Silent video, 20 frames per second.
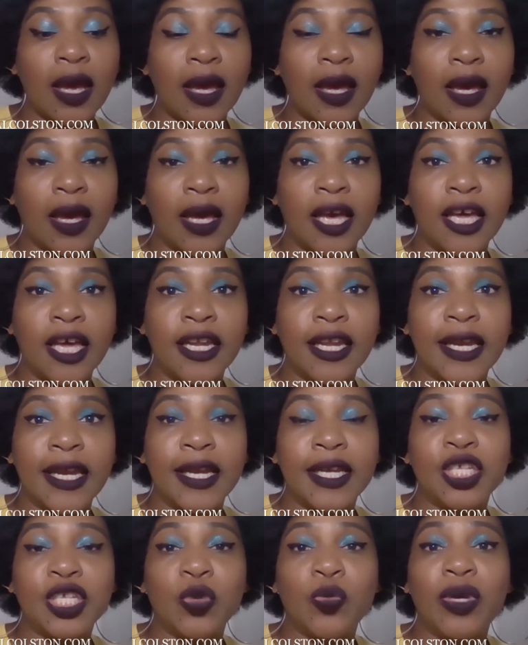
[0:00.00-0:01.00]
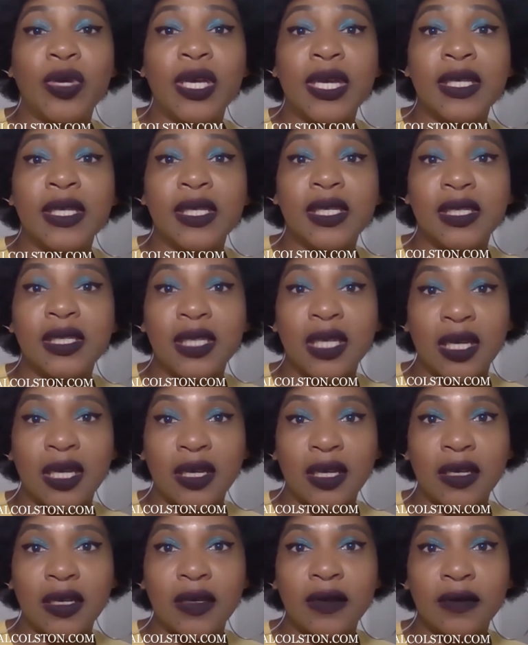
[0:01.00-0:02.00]
and they need to be in
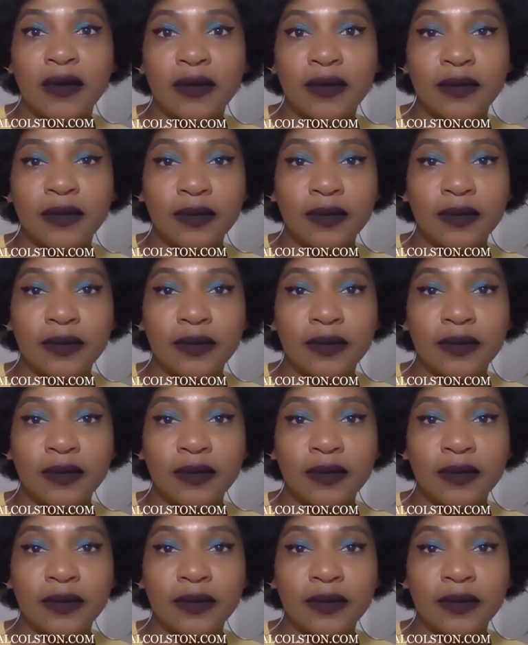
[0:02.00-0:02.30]
sync.